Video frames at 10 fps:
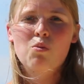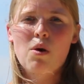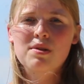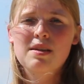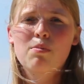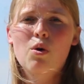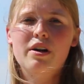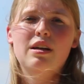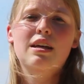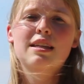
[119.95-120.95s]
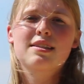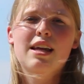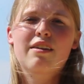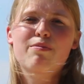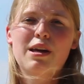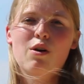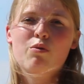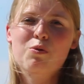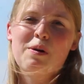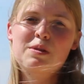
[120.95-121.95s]
on what was important instead of being
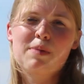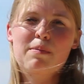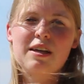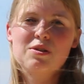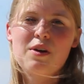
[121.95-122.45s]
overwhelmed by my